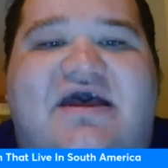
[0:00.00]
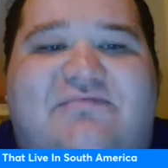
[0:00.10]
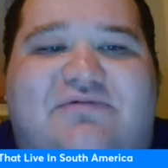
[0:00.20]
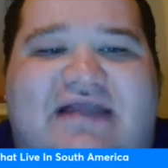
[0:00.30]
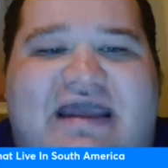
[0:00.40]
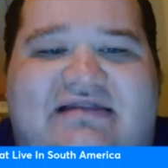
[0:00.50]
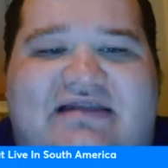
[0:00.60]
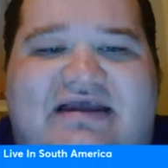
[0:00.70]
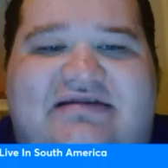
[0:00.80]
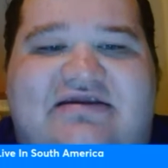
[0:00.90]

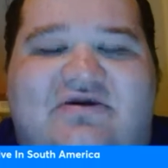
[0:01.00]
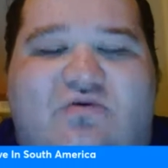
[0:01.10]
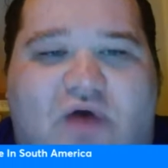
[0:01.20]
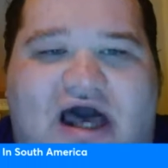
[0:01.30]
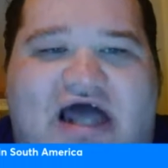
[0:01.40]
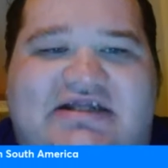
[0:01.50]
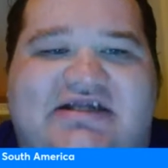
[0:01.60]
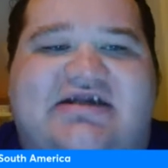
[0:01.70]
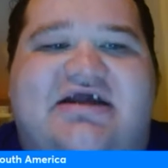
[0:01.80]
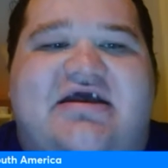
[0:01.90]
playlist to
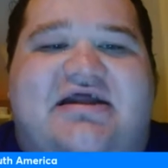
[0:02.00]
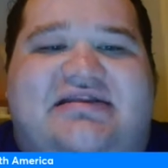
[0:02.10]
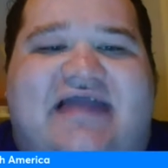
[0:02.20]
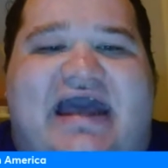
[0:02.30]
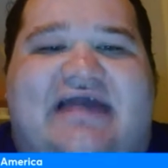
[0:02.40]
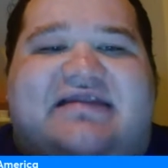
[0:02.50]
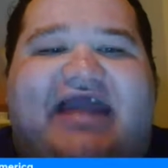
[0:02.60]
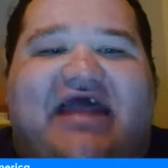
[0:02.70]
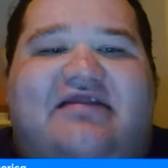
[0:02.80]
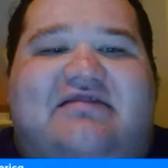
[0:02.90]
watch last
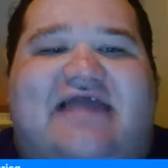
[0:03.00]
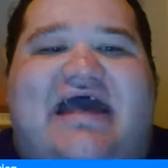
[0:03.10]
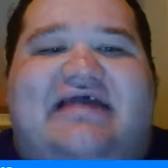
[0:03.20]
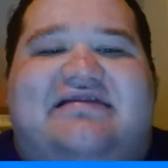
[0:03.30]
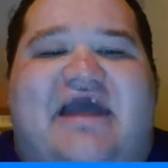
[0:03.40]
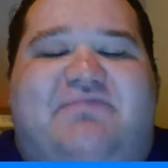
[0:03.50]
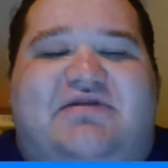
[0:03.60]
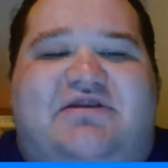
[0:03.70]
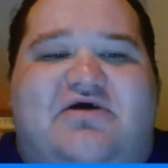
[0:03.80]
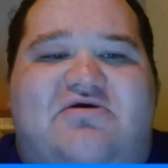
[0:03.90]
last
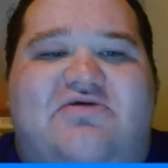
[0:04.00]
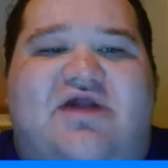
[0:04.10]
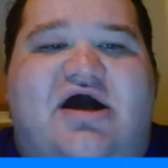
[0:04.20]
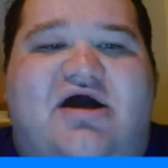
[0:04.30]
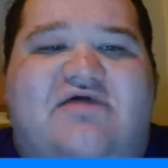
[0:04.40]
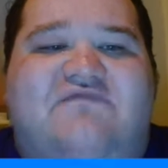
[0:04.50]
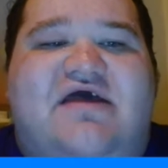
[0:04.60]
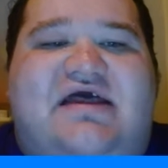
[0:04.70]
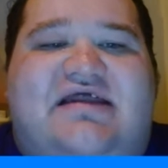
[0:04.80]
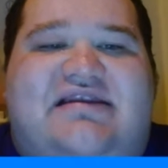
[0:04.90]
episode of
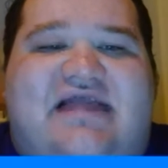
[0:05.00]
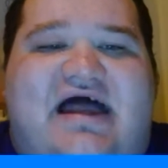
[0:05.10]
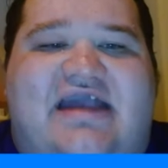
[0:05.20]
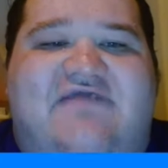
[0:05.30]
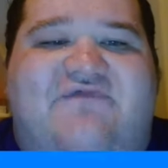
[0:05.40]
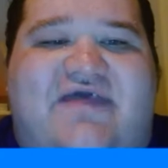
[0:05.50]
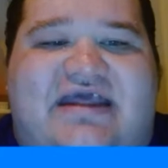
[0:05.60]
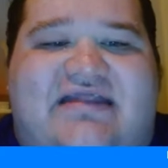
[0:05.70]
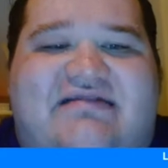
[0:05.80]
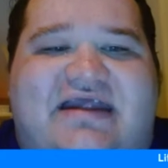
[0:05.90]
Life
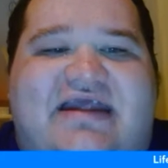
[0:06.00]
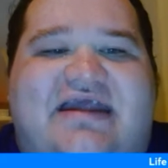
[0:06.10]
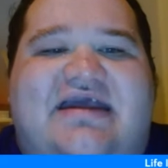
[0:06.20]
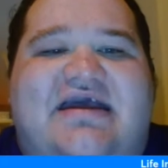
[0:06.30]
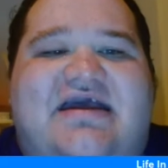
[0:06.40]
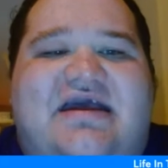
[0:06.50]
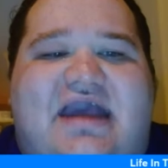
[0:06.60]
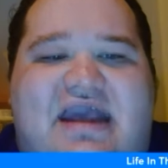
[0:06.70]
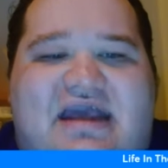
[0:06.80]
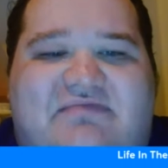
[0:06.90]
in the
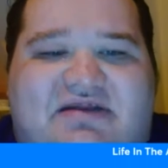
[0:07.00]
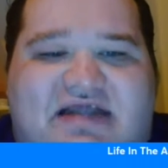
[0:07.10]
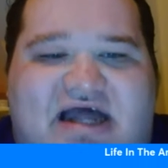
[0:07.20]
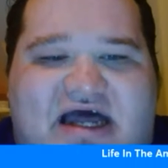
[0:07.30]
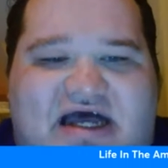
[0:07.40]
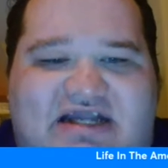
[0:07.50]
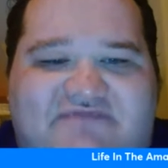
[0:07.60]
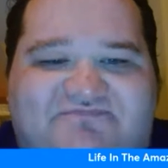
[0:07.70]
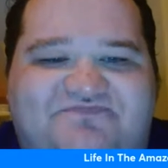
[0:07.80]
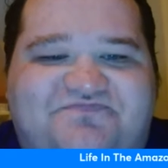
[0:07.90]
Amazon.
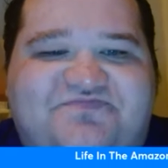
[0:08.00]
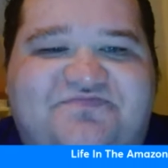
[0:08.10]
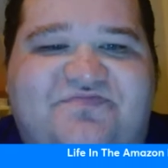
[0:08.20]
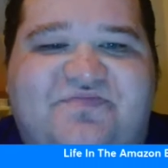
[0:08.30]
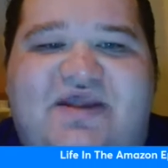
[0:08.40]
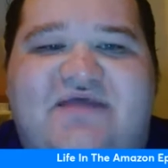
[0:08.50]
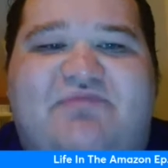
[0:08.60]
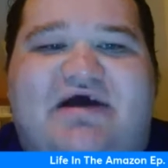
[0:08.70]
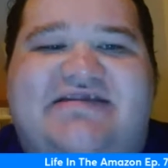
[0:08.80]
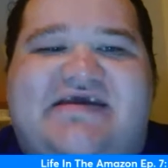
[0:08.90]

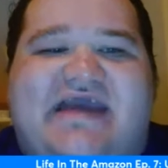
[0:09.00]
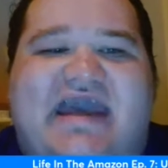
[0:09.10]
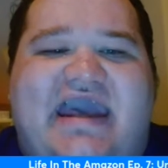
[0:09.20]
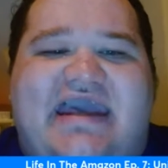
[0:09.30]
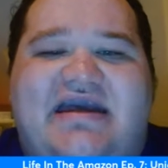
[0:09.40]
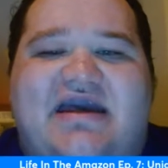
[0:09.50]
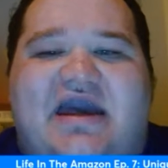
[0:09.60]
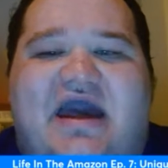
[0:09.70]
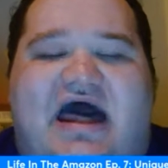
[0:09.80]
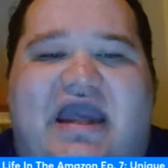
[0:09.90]
But today
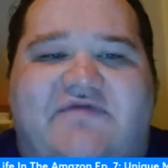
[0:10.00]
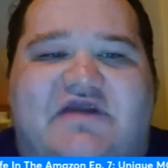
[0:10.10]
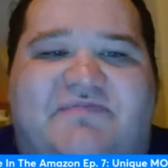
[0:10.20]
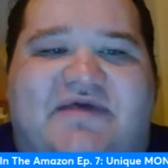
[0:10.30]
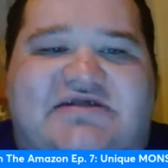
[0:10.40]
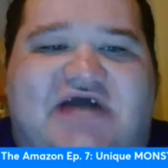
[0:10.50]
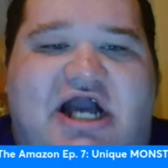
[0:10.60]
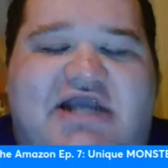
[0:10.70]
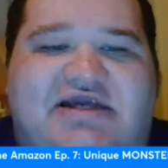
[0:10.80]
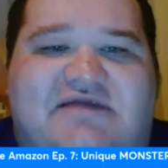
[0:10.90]
I'm going to be
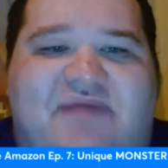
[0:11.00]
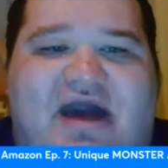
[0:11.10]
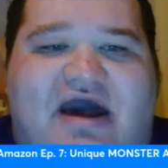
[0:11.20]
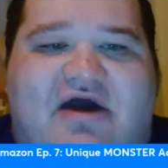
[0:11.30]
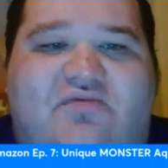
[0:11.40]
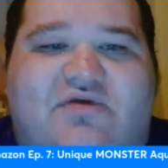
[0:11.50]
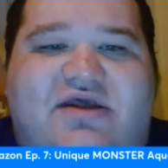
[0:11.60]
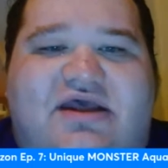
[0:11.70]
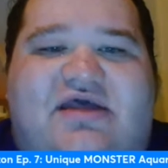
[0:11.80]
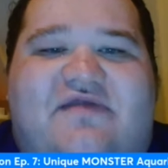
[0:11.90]
talking about
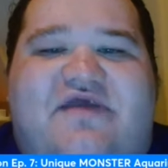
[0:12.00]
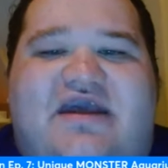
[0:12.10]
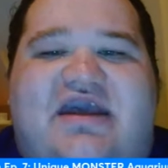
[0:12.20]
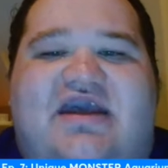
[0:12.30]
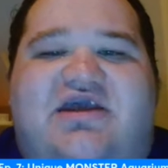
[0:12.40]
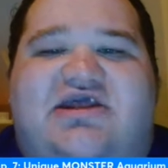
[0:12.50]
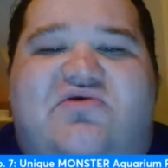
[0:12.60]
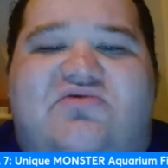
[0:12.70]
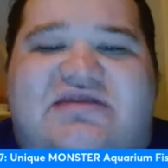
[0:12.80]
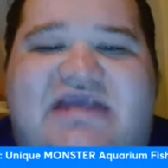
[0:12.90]
the
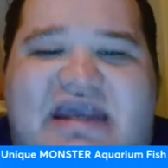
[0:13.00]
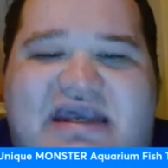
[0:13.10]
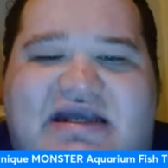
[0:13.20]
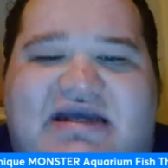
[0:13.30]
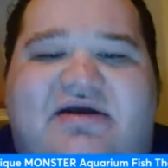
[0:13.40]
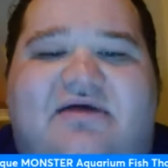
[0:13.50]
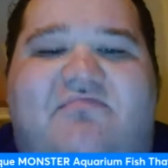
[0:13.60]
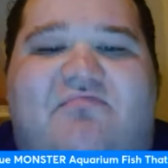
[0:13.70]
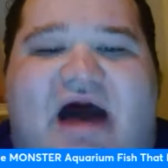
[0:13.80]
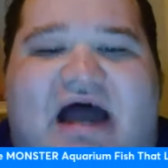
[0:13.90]
unique
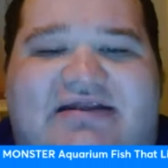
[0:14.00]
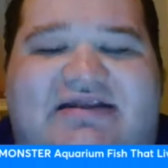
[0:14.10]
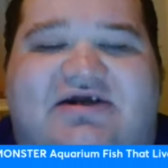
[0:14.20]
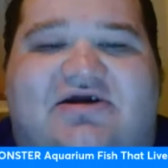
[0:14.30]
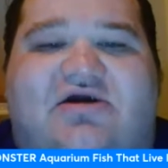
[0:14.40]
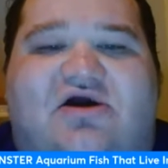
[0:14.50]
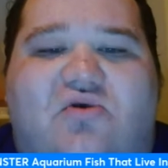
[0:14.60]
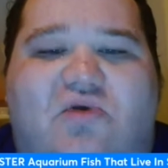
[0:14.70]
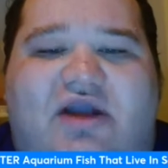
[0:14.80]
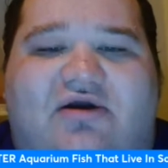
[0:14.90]
monster
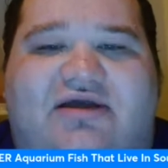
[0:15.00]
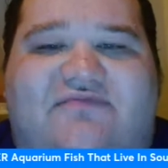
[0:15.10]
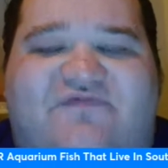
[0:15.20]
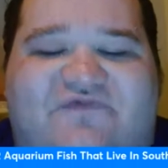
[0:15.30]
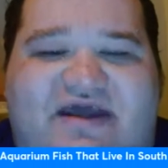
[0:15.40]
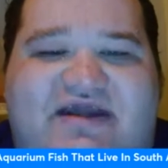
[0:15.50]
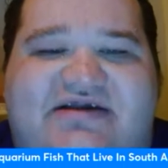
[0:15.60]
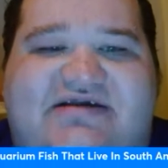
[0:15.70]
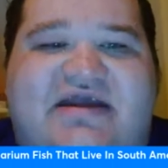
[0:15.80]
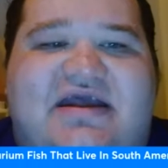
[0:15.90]
aquarium
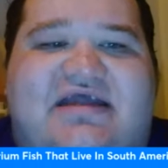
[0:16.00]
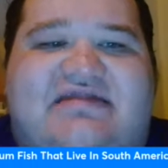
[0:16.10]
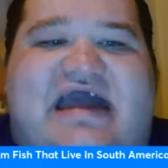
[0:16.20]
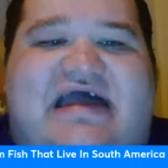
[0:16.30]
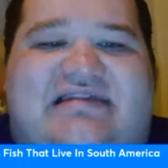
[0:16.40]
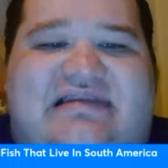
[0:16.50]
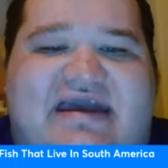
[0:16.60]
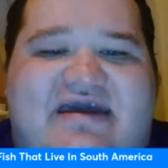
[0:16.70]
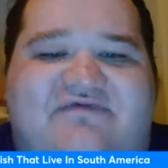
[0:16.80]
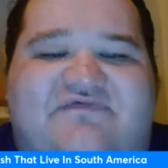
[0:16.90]
fish that
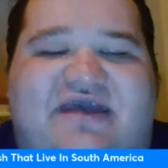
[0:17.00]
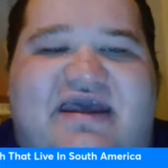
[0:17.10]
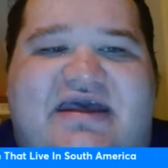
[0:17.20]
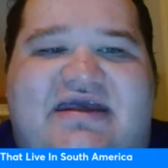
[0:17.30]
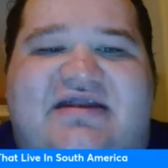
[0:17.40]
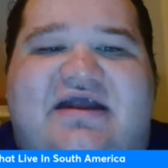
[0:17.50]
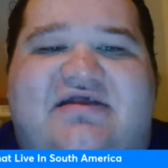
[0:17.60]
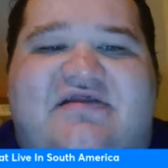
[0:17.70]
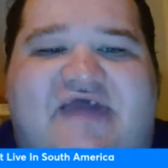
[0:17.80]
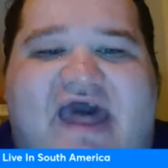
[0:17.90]
live in
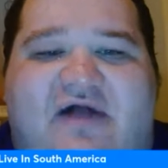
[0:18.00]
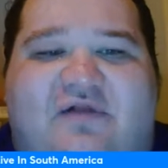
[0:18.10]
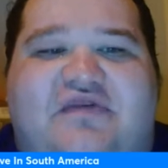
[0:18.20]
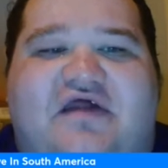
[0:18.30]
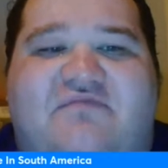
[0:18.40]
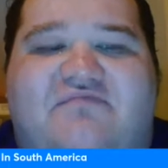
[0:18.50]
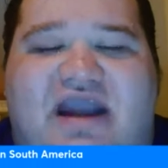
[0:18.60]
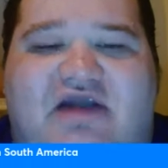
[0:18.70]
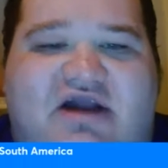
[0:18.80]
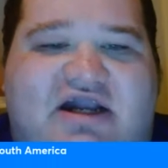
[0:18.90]
South
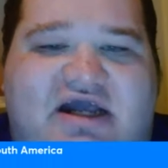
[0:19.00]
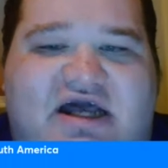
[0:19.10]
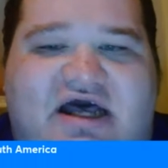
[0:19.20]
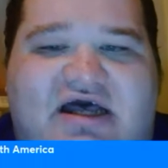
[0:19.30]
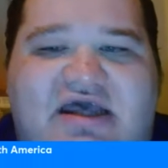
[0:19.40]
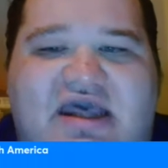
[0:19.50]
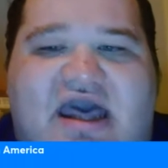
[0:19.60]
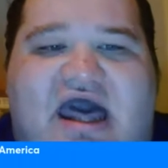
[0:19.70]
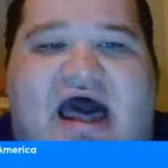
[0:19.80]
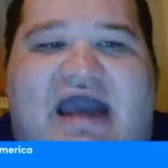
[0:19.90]
America.
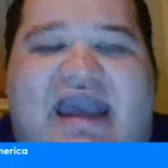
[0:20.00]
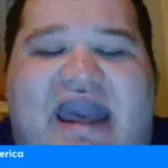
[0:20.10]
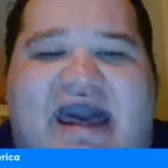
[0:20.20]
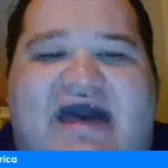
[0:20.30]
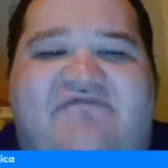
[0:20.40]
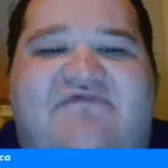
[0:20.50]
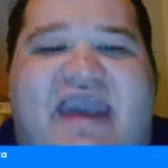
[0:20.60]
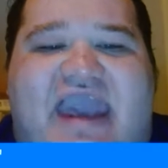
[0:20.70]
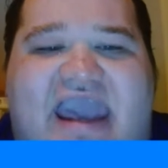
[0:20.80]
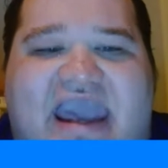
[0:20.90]
I have
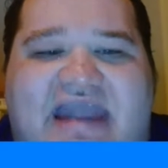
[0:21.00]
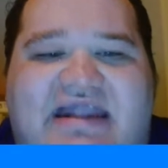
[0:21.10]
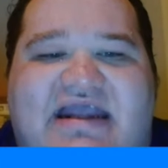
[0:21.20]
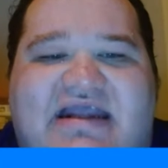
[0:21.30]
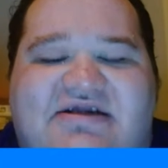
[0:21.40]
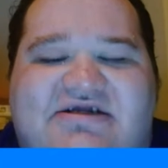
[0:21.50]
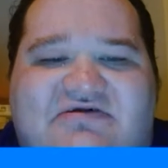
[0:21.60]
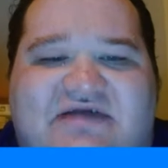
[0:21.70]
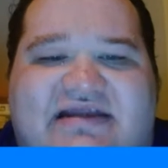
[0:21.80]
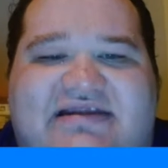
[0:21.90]
8
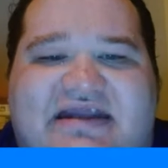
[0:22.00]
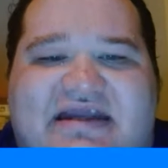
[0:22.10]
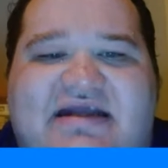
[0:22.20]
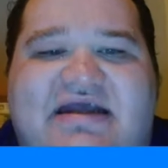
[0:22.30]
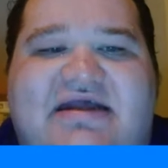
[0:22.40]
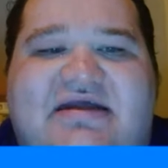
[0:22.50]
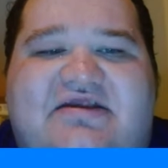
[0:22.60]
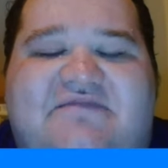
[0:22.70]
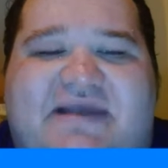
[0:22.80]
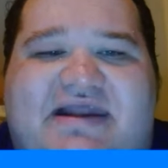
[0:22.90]
interesting
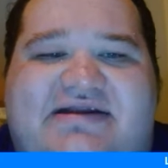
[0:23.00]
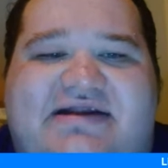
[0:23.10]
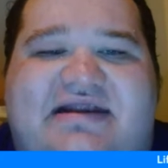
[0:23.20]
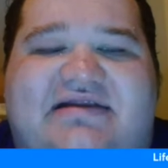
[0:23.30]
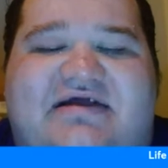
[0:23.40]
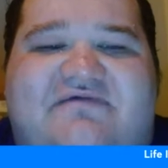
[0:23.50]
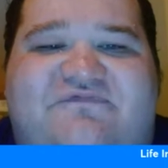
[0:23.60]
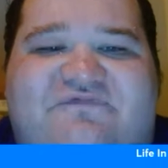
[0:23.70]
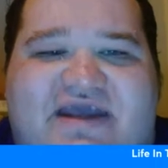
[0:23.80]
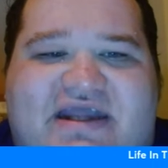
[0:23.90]
species
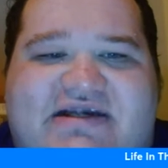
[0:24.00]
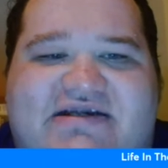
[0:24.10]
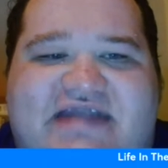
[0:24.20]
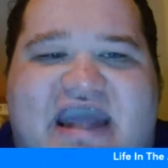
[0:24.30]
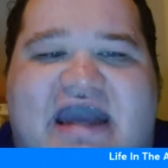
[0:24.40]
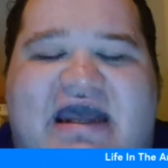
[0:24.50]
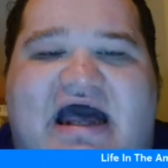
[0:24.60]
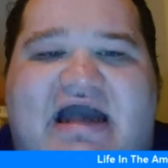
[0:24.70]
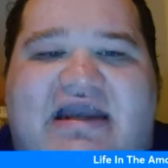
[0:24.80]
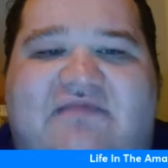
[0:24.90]
of fish that
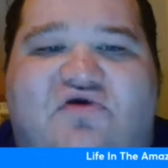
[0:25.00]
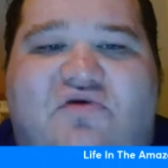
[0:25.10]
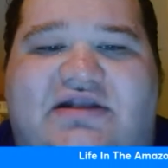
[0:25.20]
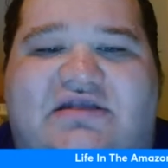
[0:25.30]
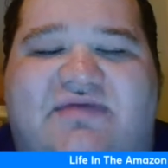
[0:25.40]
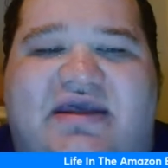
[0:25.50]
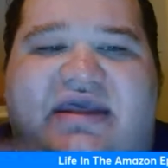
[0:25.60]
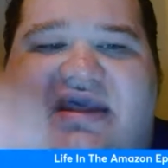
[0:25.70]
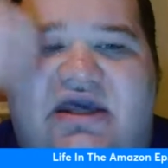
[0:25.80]
I am going to be